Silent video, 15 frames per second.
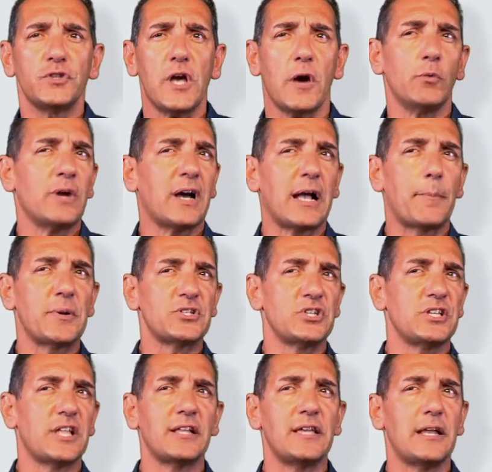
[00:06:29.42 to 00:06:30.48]
ability to
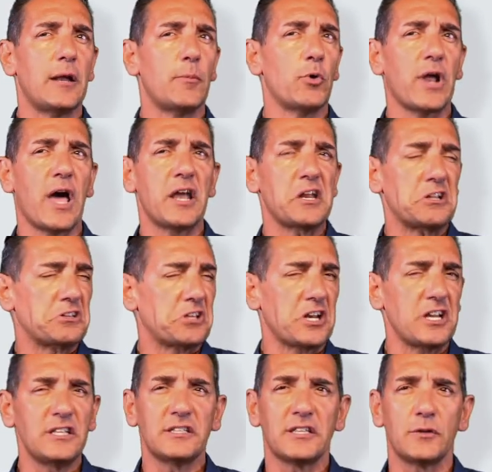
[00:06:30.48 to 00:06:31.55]
perform 32
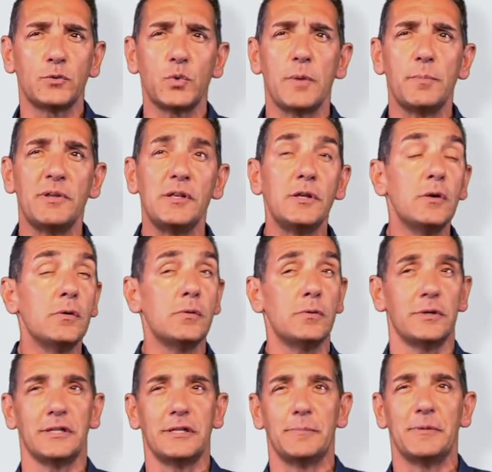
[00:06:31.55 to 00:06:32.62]
million
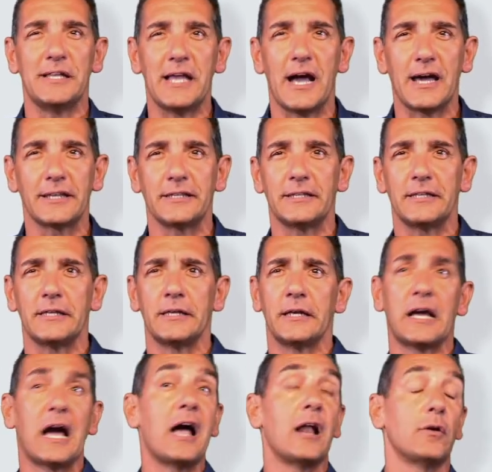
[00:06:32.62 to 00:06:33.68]
billion calculations per
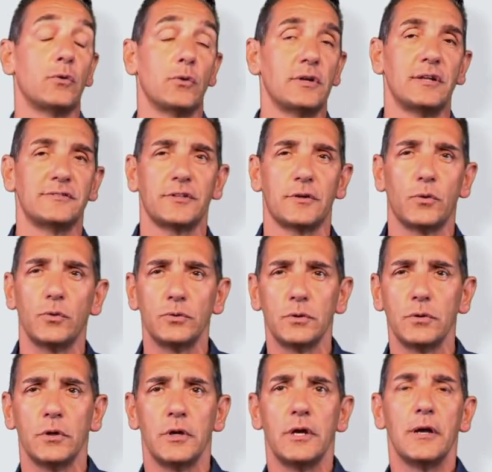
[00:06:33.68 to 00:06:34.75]
second,
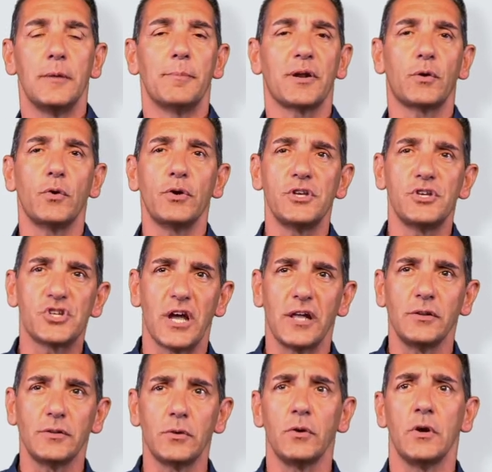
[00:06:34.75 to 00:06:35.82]
Marconi 100
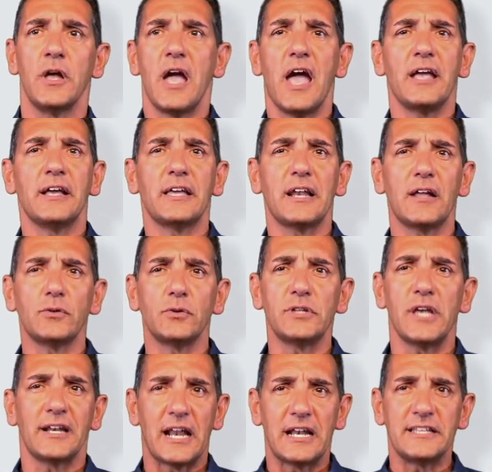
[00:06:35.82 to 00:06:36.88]
is able to
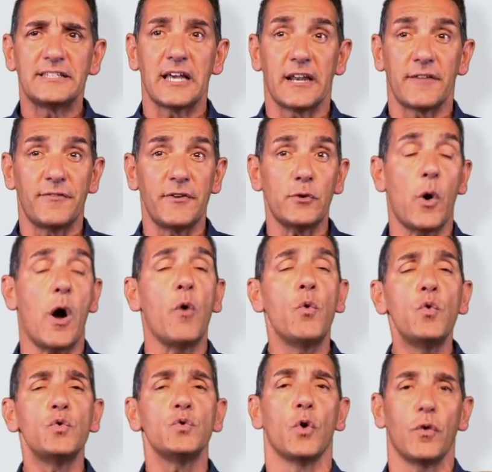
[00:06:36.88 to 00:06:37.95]
process up to
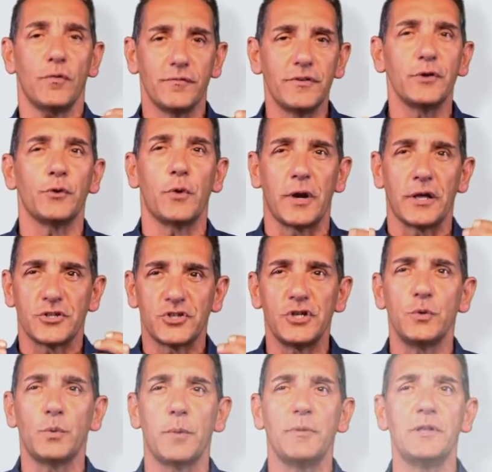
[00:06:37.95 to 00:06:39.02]
1.5 million
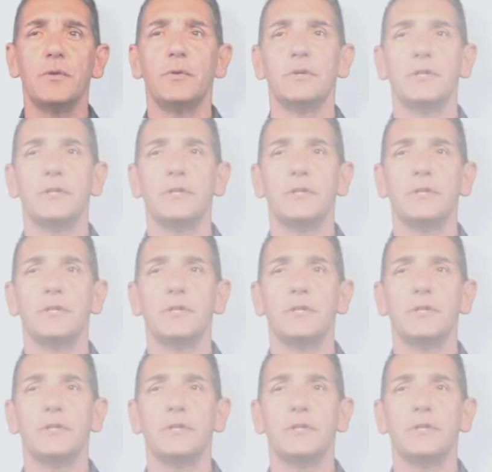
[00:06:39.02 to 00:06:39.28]
molecules in